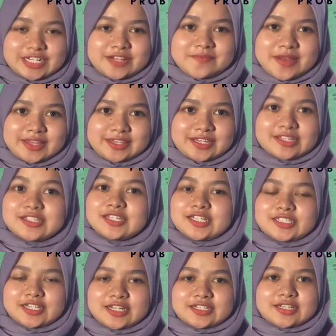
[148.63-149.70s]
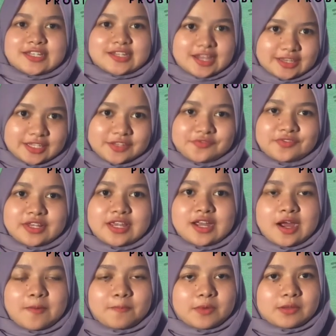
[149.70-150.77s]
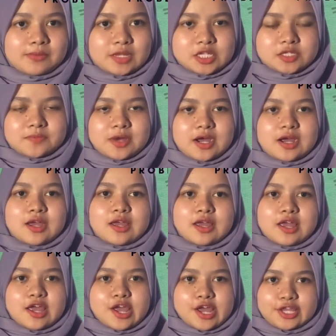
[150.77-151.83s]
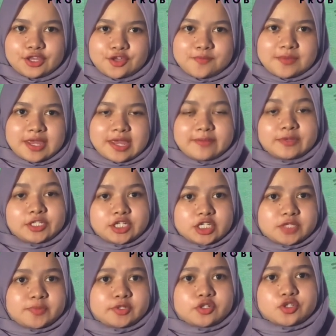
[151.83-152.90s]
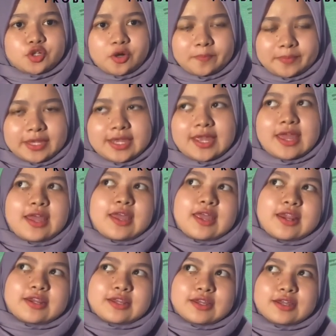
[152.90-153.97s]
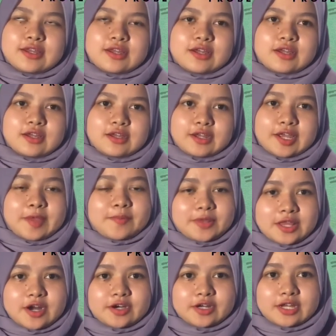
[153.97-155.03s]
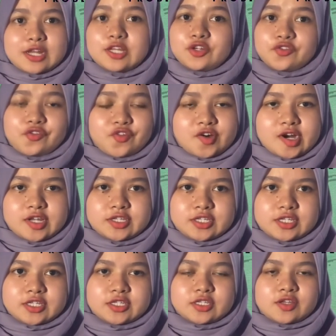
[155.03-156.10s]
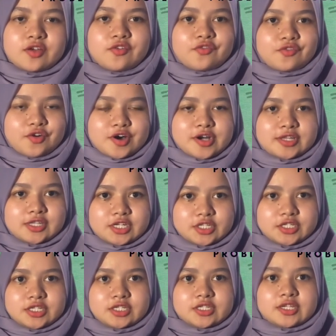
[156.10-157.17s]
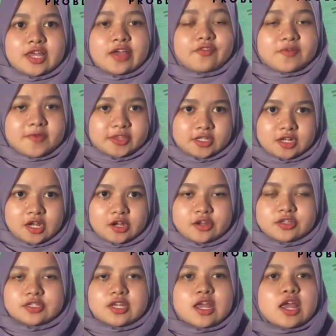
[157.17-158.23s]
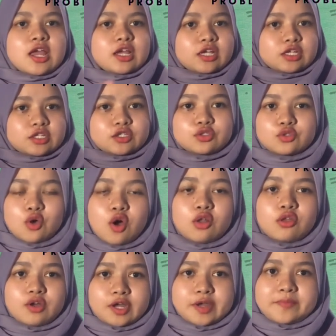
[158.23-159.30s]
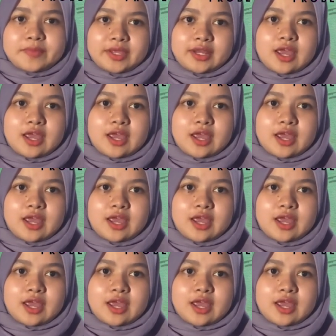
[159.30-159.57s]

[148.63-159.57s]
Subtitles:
methods such as inductively coupled plasma, atomic emission spectroscopy, and capillary electrophoresis for detection heavy metal ions is no longer meet